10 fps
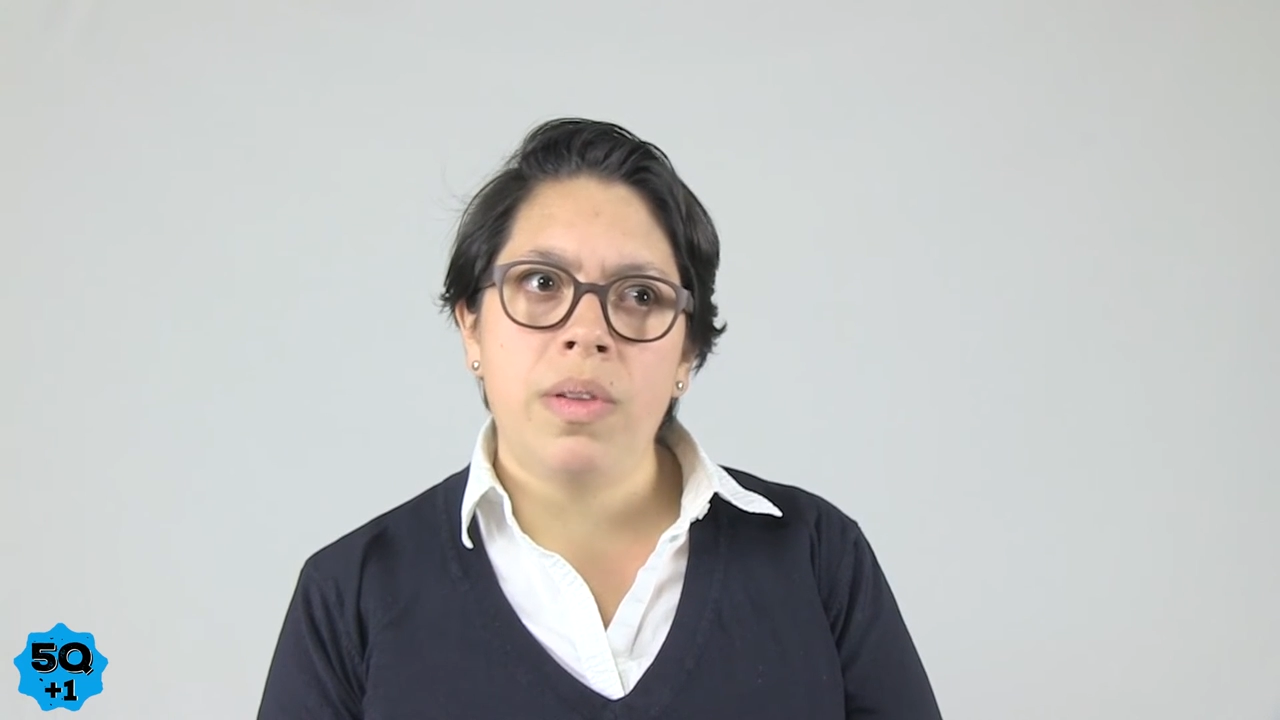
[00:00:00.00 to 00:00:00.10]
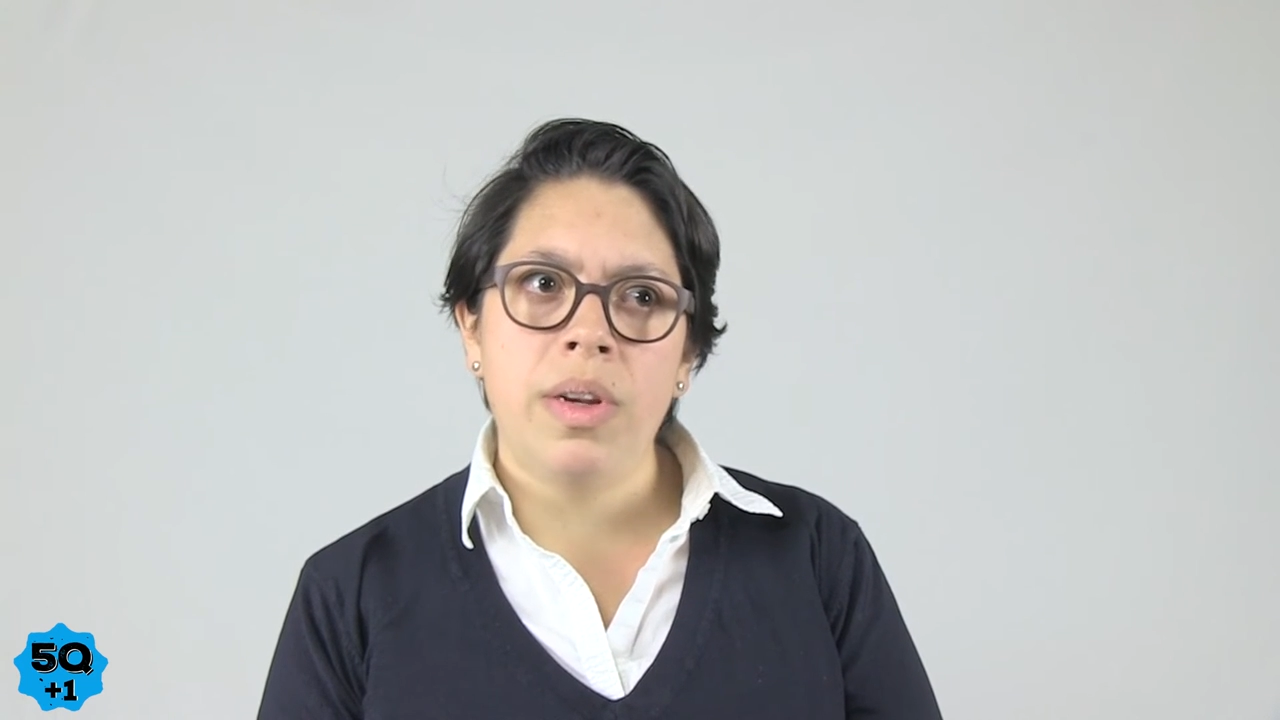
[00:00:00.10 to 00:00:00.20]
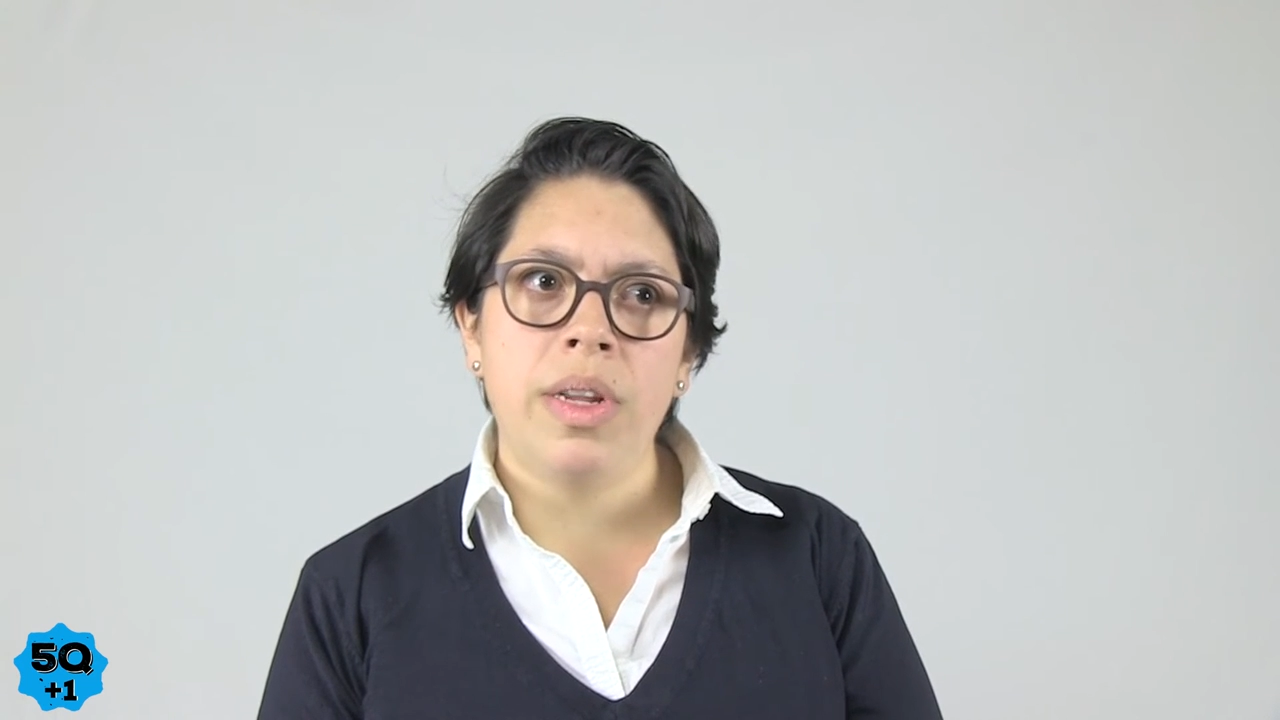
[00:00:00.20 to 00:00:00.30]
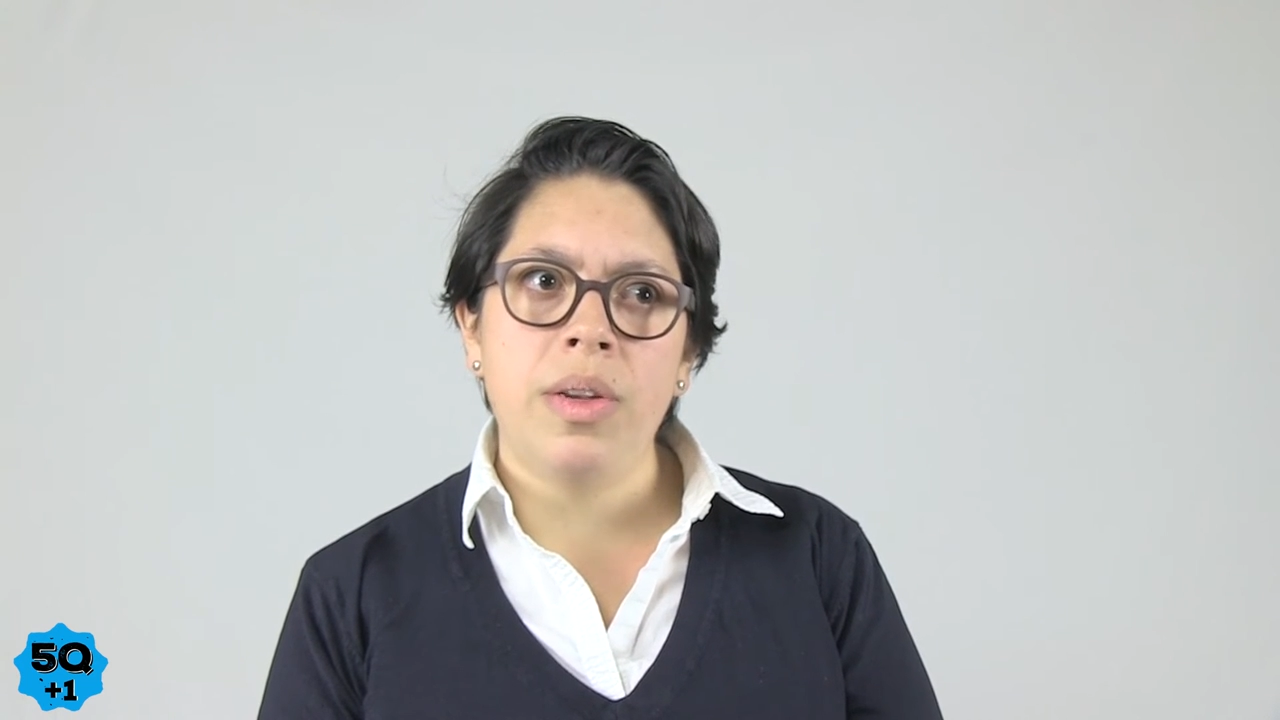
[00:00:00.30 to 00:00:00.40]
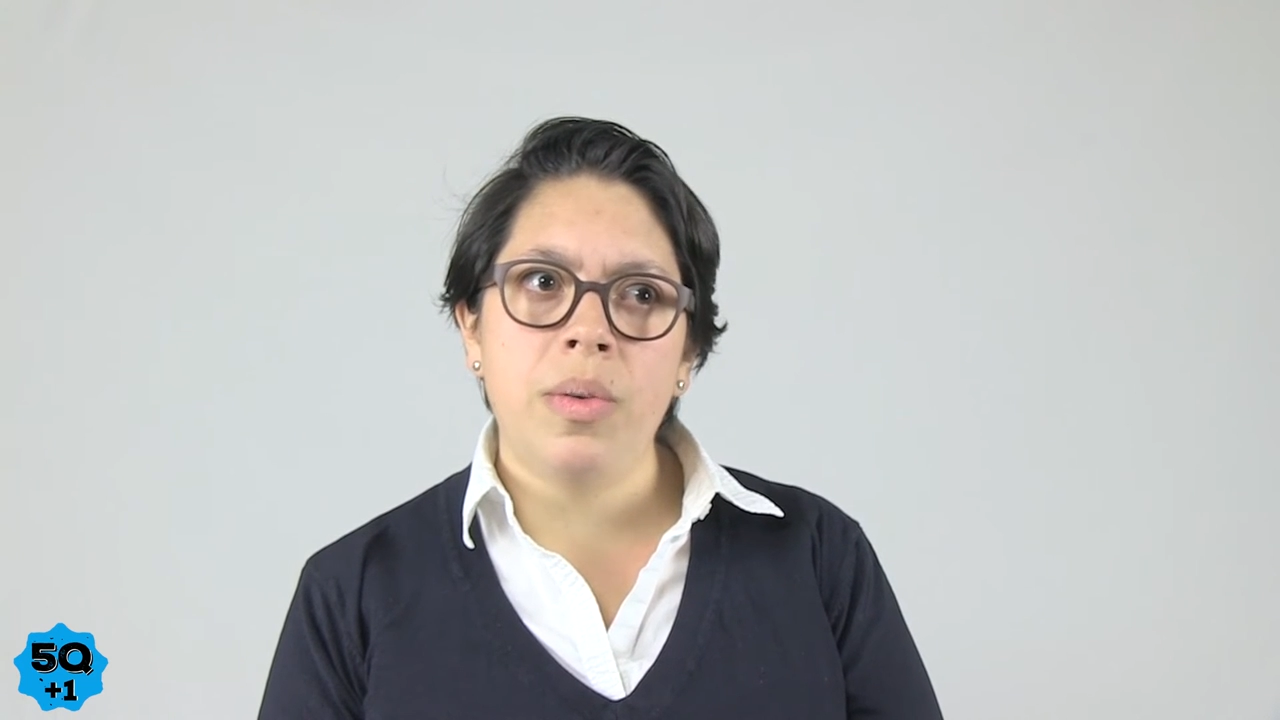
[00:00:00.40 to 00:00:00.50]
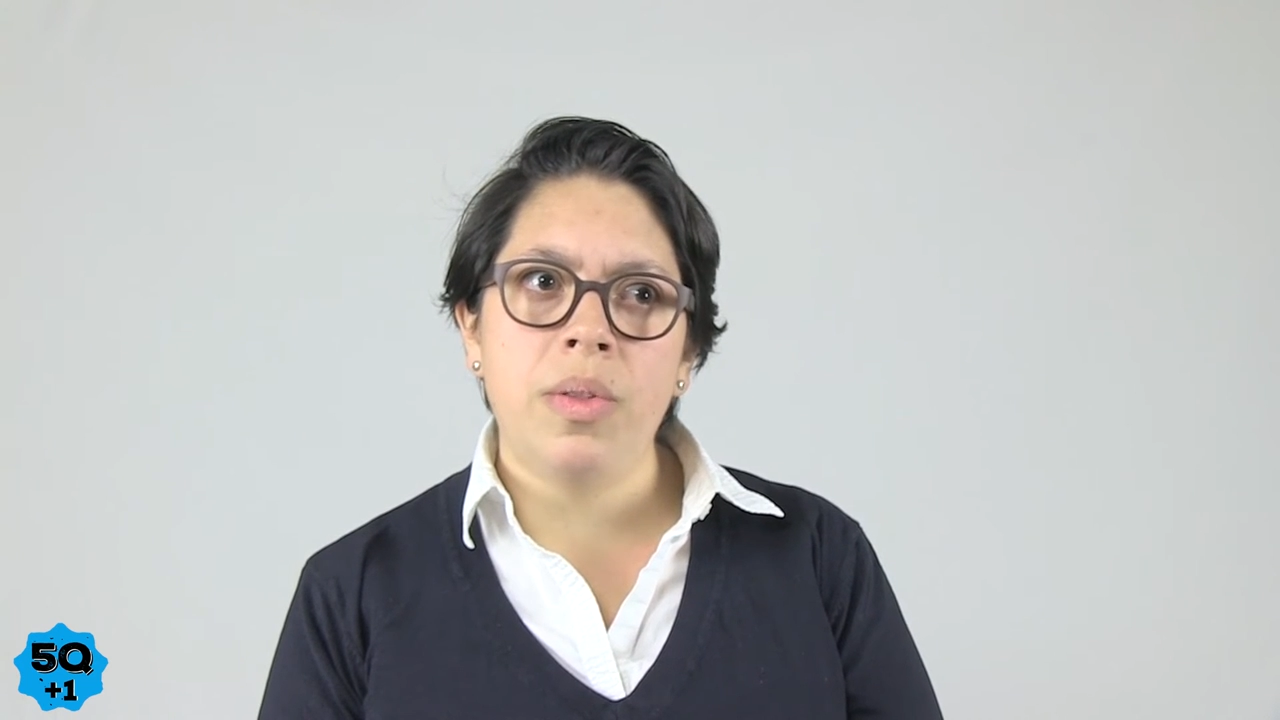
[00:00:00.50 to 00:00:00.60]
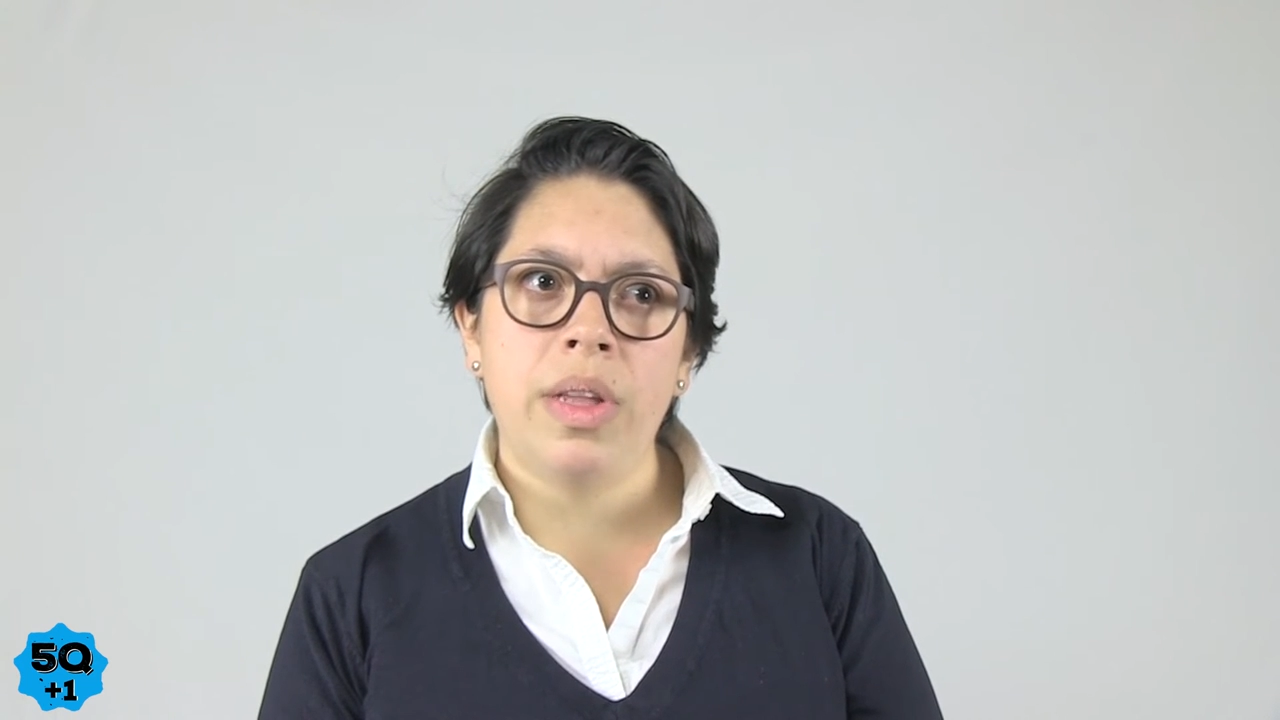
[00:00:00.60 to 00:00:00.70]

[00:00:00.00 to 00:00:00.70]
learning new